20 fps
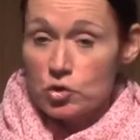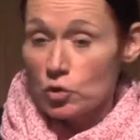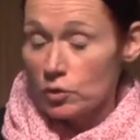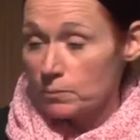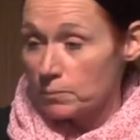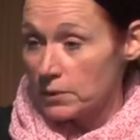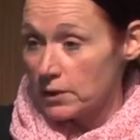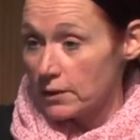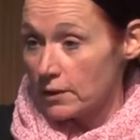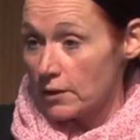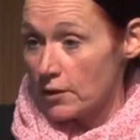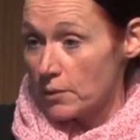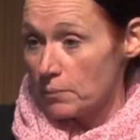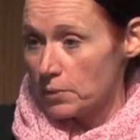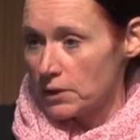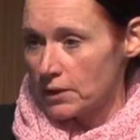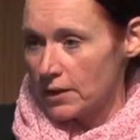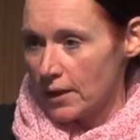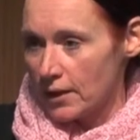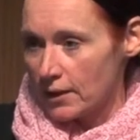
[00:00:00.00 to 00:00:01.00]
should be the
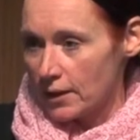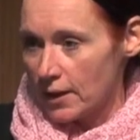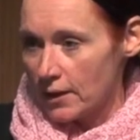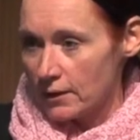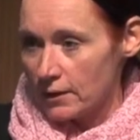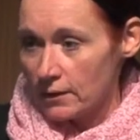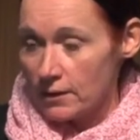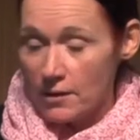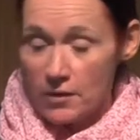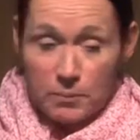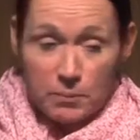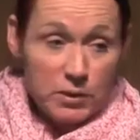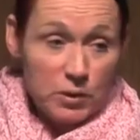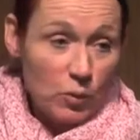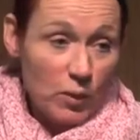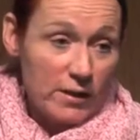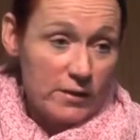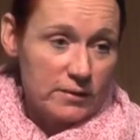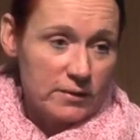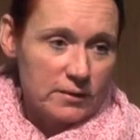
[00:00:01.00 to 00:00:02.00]
PKK, the
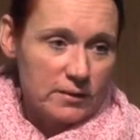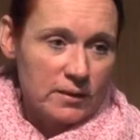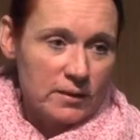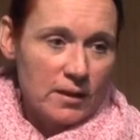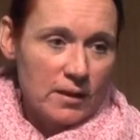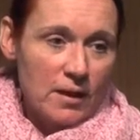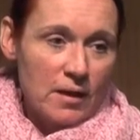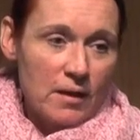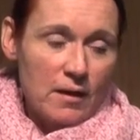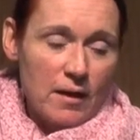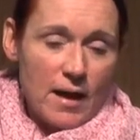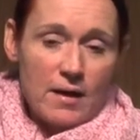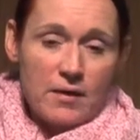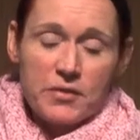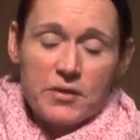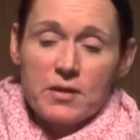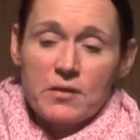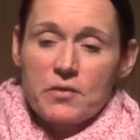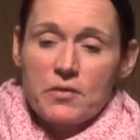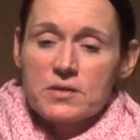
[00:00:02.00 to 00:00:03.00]
PYD.
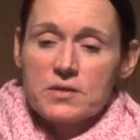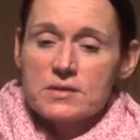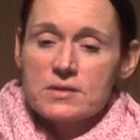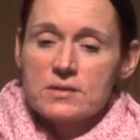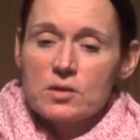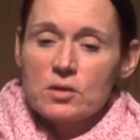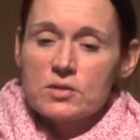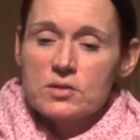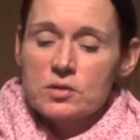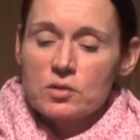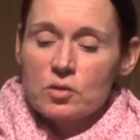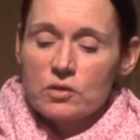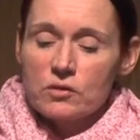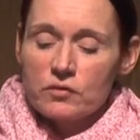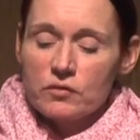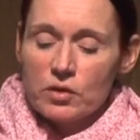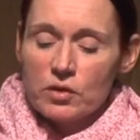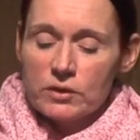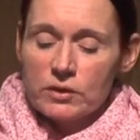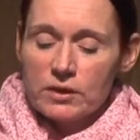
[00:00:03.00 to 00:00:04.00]
I think this is also
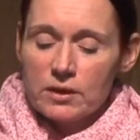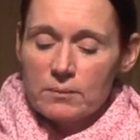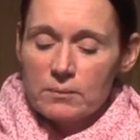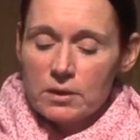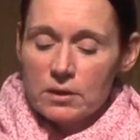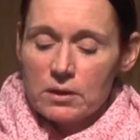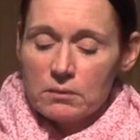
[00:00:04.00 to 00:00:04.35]
not very,